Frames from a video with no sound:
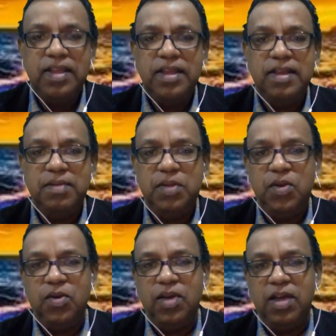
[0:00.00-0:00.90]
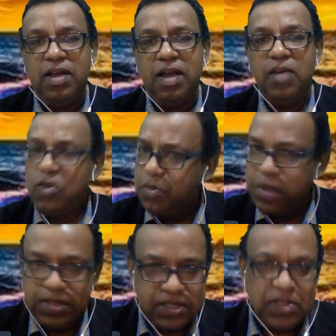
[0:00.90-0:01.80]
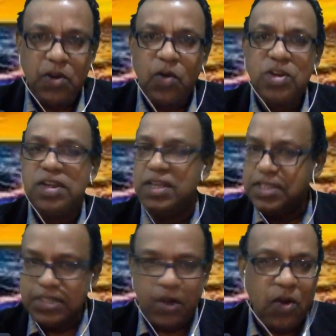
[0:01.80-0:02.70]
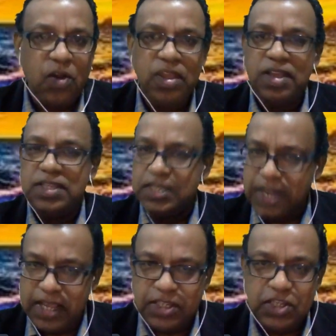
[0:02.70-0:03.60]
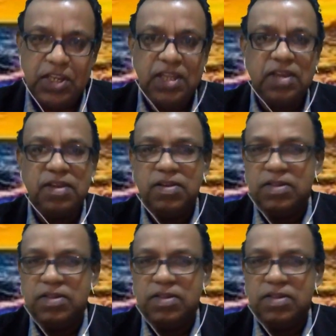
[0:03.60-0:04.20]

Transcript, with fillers: um, you know uh, are you going to be a, just a doctor just a lawyer just an engineer